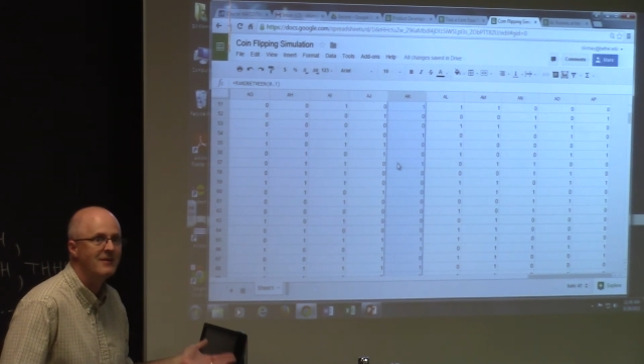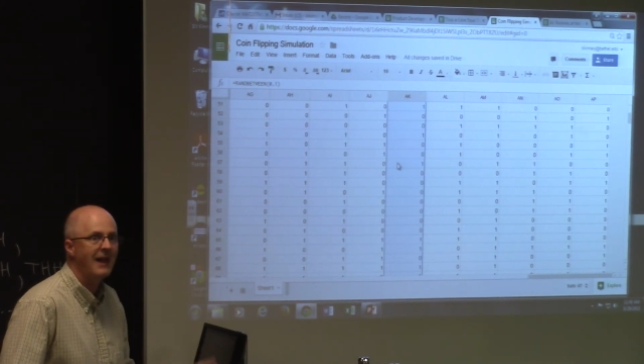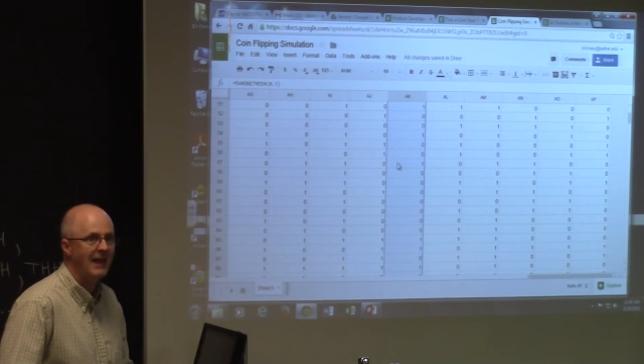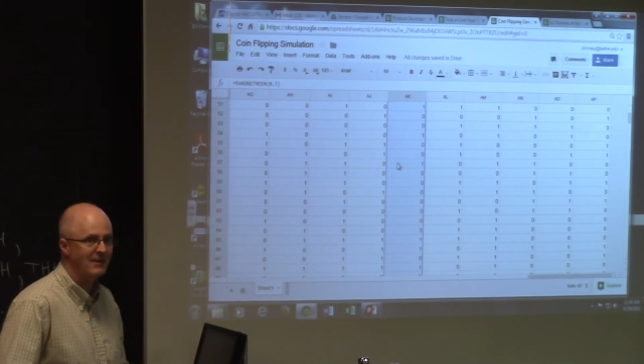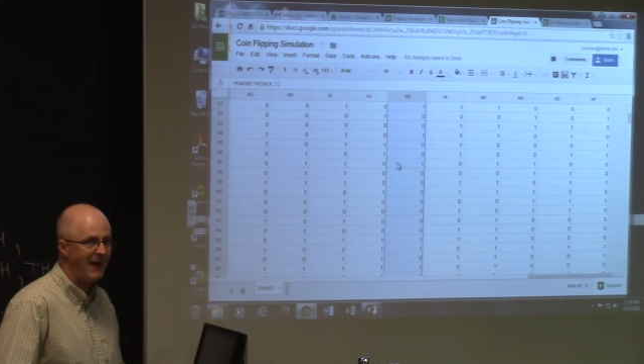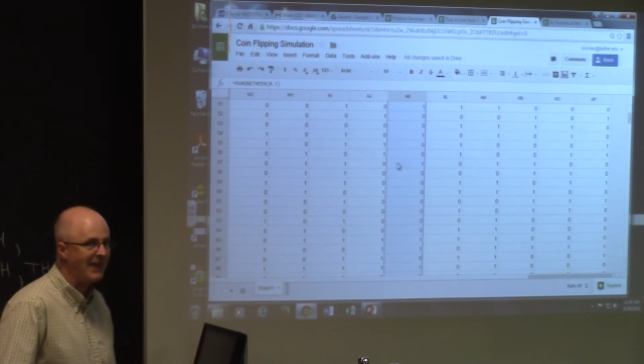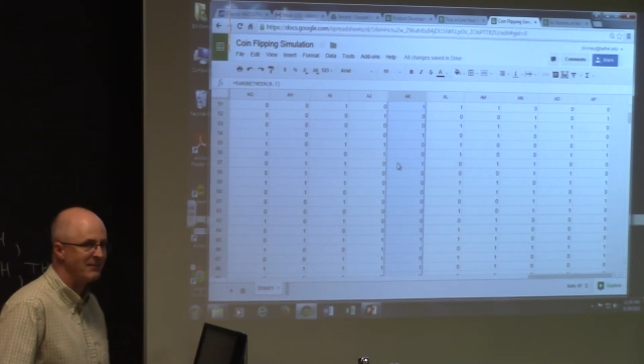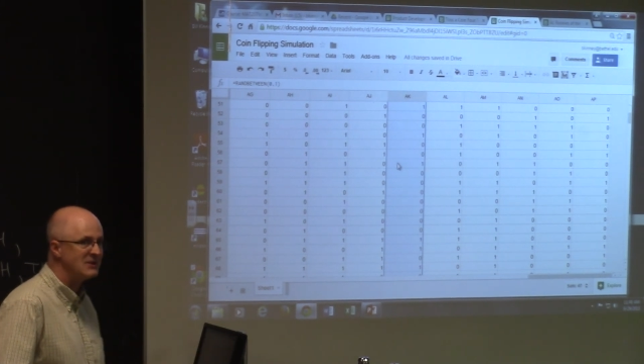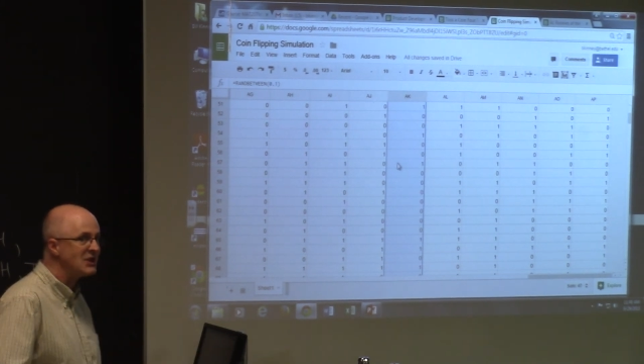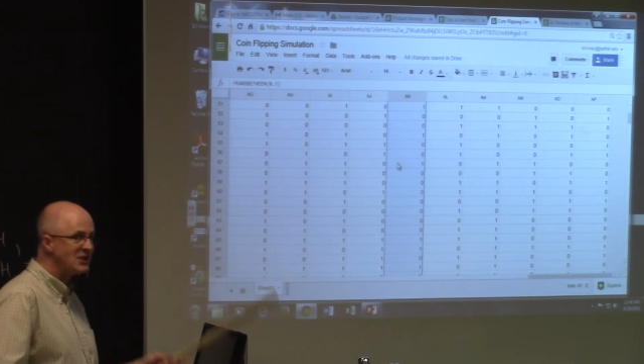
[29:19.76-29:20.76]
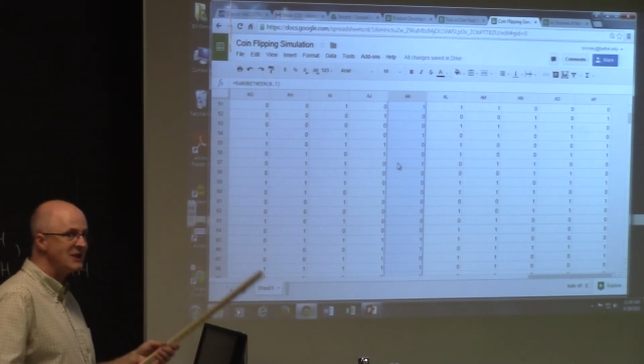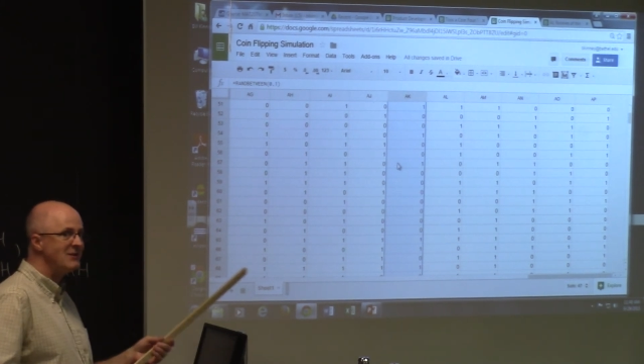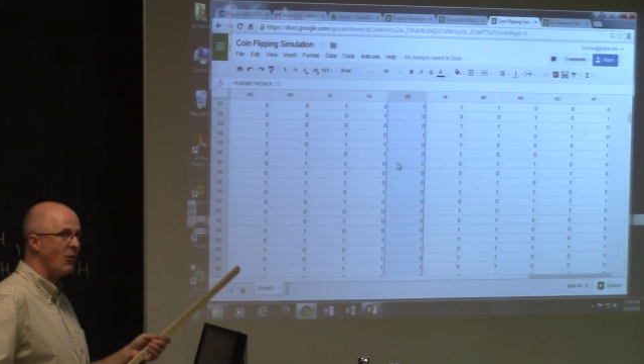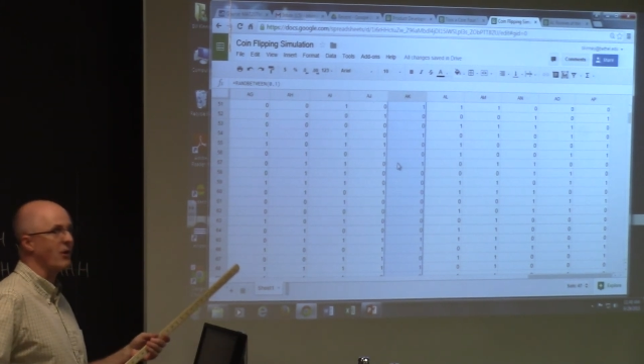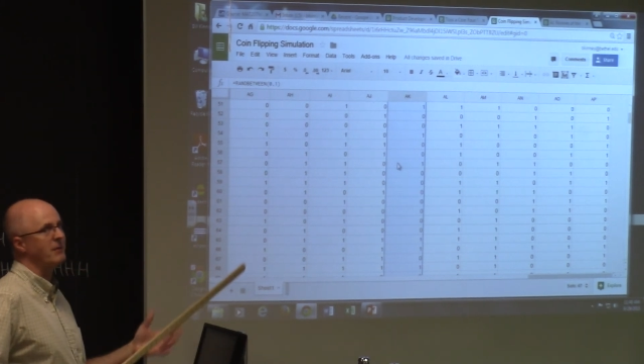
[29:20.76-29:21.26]
And the math
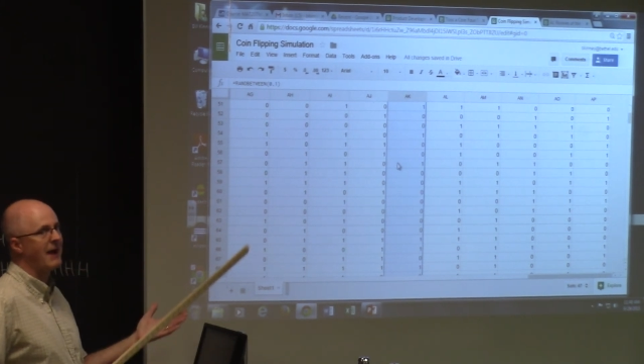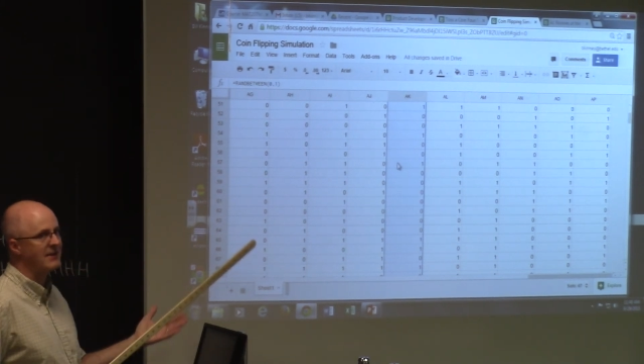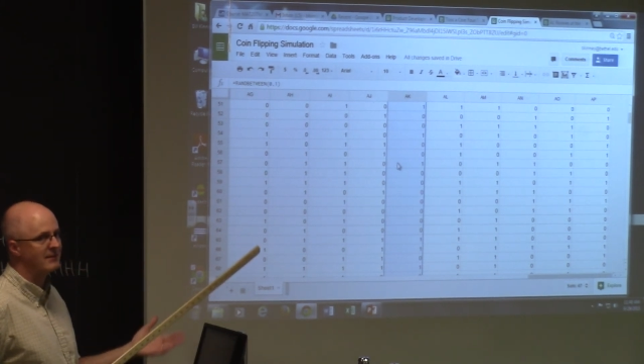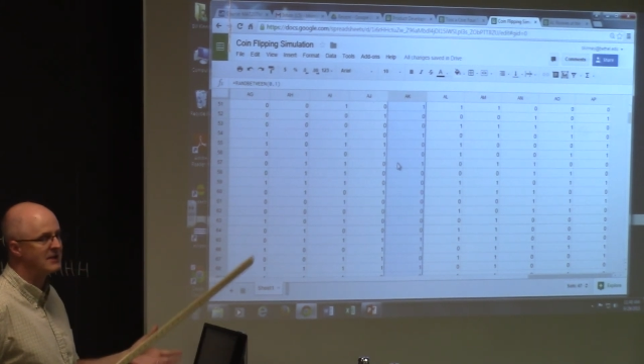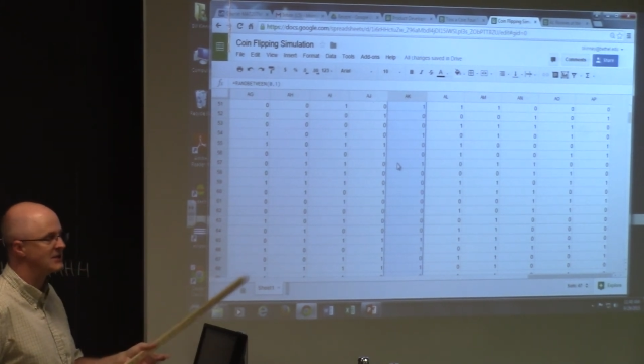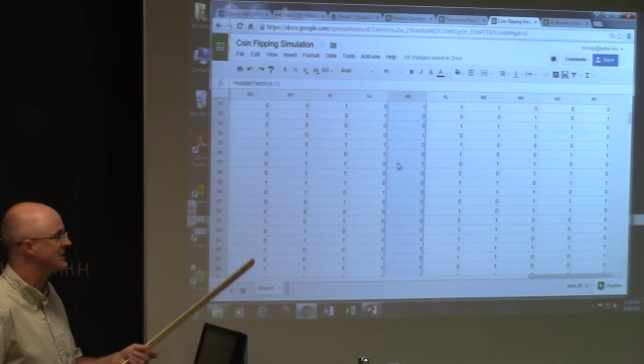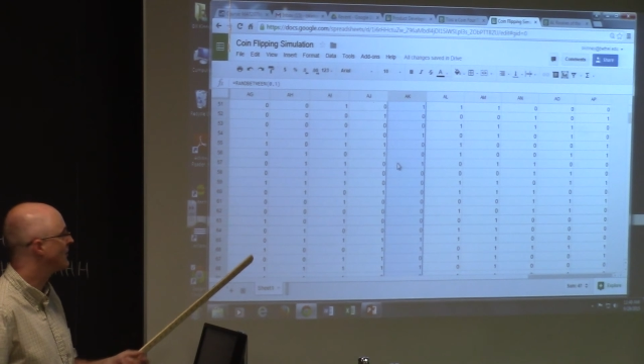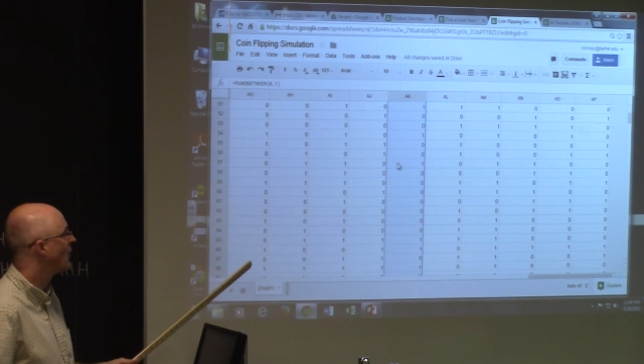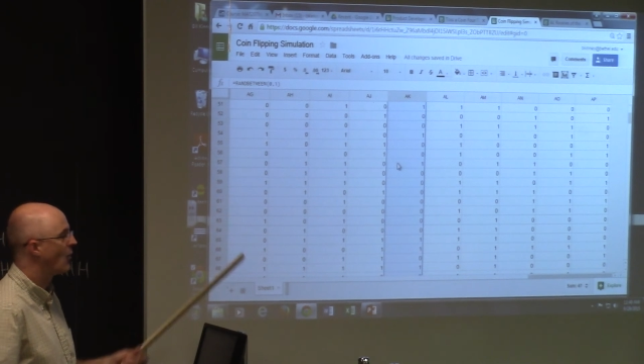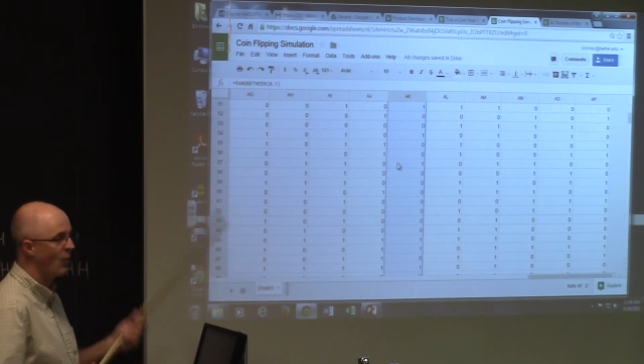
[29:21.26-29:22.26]
magician, or the mathematician,